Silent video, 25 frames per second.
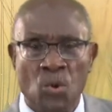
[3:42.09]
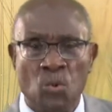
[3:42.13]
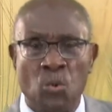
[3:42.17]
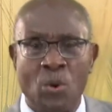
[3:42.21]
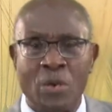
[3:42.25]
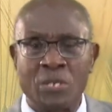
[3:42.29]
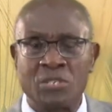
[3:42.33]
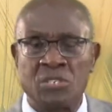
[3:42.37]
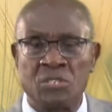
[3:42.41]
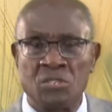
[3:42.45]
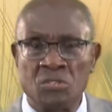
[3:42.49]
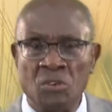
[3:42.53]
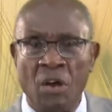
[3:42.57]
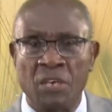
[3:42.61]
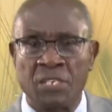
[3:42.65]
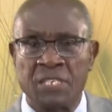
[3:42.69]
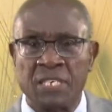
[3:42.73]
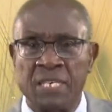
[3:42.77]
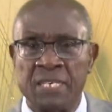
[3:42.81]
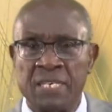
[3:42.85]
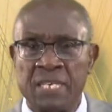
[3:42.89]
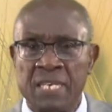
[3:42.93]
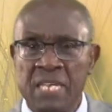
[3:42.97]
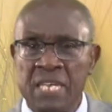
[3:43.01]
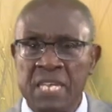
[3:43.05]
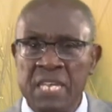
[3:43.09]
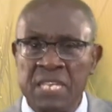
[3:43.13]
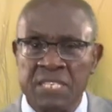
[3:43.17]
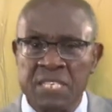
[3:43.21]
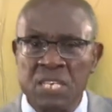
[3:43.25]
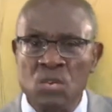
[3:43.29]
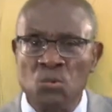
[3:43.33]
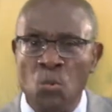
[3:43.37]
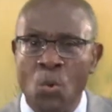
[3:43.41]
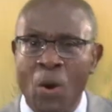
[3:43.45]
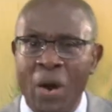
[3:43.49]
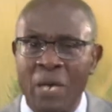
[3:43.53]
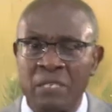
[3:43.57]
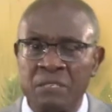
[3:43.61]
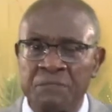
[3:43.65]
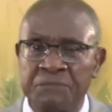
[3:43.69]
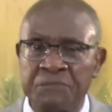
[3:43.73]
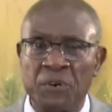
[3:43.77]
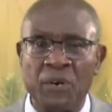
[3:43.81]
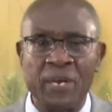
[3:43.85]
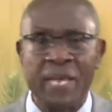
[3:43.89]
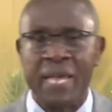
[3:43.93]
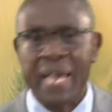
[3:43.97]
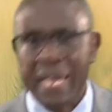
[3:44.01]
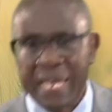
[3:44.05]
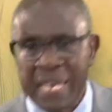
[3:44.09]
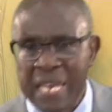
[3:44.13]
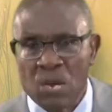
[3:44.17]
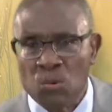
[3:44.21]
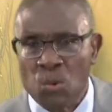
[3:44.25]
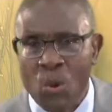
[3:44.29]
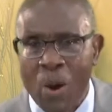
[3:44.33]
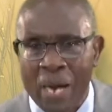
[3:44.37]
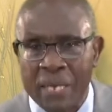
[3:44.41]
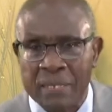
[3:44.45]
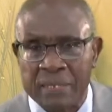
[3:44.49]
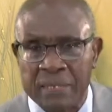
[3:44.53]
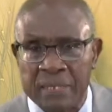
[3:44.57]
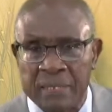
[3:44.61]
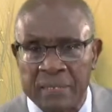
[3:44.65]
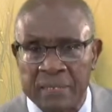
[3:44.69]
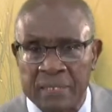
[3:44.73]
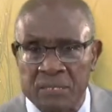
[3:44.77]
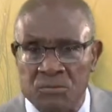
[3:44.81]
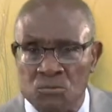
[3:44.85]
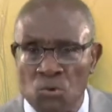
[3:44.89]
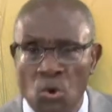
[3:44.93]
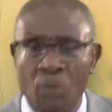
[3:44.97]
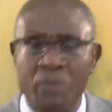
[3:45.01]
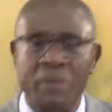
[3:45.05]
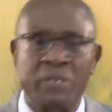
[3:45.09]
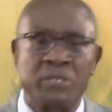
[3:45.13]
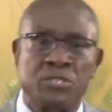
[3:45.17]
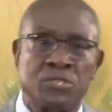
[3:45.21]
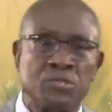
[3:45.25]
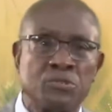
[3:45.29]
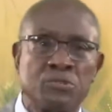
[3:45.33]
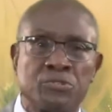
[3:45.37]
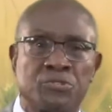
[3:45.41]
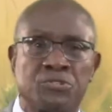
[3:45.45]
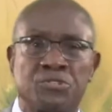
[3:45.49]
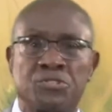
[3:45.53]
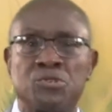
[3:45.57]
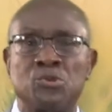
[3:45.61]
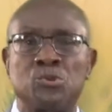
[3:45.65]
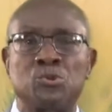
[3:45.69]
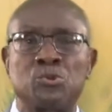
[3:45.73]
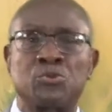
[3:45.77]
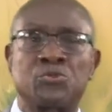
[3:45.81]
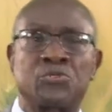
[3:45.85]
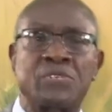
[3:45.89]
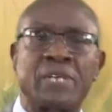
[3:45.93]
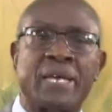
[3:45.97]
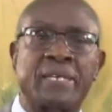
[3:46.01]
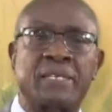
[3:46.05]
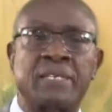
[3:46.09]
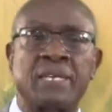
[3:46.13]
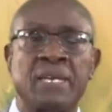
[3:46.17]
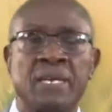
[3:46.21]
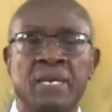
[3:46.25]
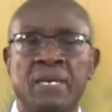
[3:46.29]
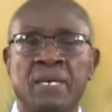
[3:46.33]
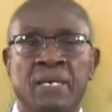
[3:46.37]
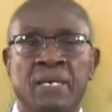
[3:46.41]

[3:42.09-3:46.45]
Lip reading: was not an easy one for anyone. The Romans used to use that